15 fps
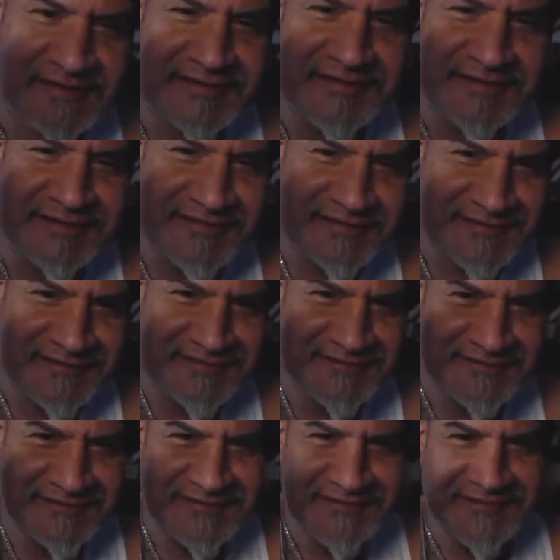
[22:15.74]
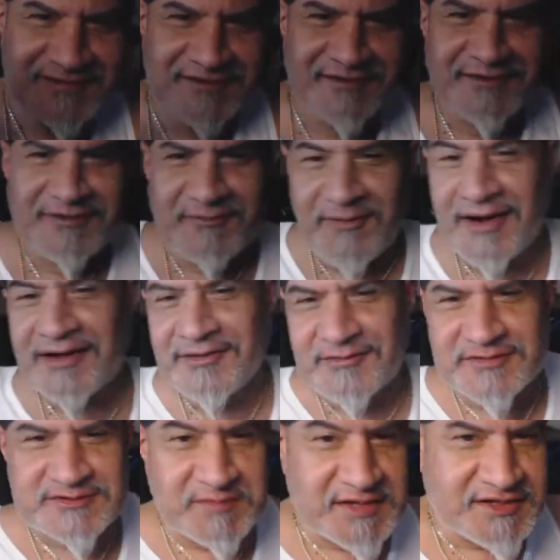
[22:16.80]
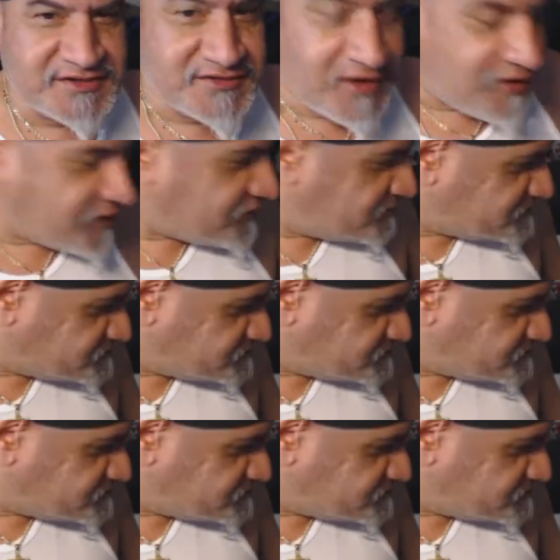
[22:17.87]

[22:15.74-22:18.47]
class while it was being taught.